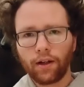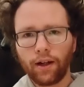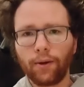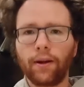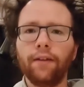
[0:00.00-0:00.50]

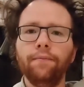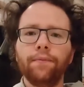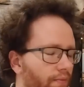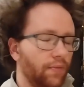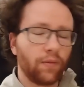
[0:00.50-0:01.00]
Hello again.
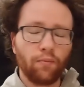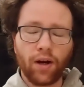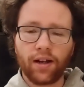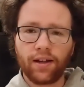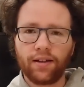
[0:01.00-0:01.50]

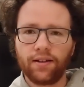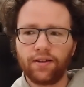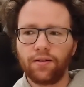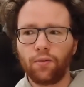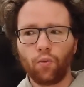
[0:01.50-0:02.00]
My
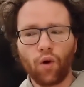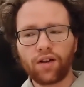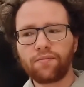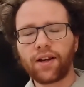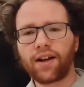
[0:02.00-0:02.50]

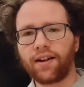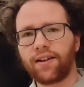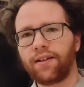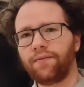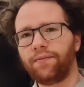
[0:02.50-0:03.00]
one big
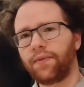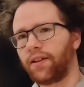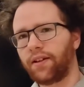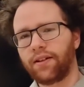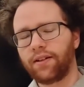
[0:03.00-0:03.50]
idea.
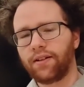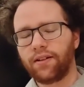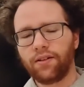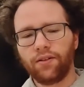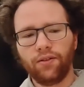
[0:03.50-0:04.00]

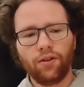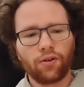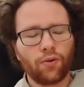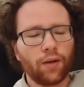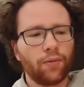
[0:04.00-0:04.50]

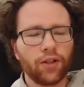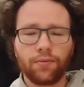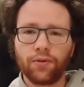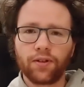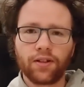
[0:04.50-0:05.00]
Not quite
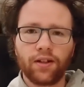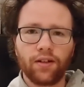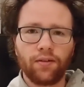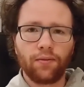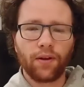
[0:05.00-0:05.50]
possible to start off